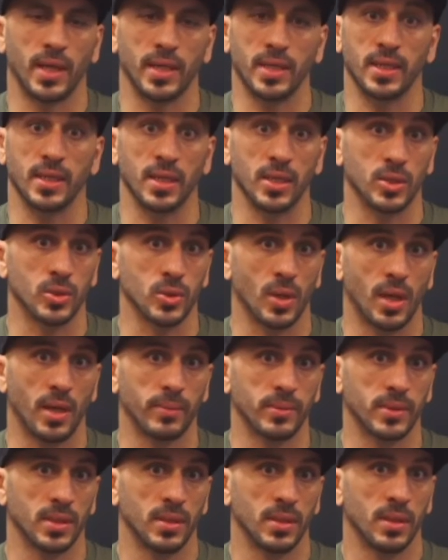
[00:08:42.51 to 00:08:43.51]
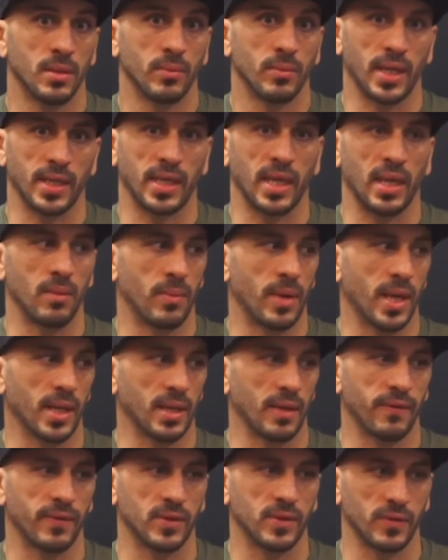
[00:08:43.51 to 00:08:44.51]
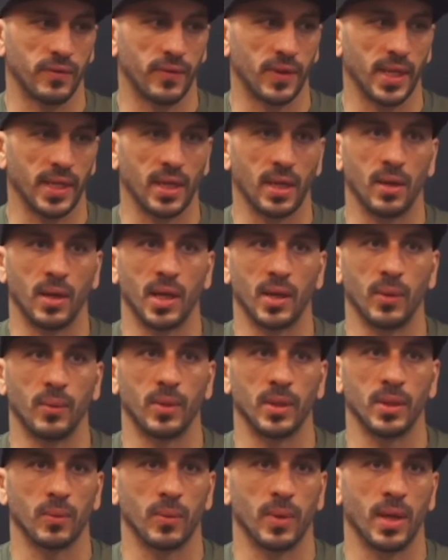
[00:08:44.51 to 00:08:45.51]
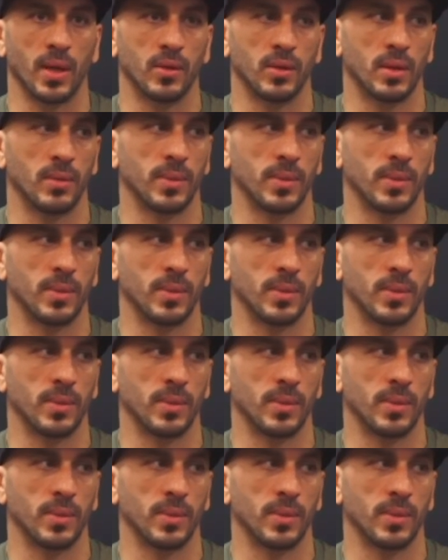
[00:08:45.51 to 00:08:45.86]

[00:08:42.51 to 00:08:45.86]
I did get dropped, but I came back, and I still feel like I won the round.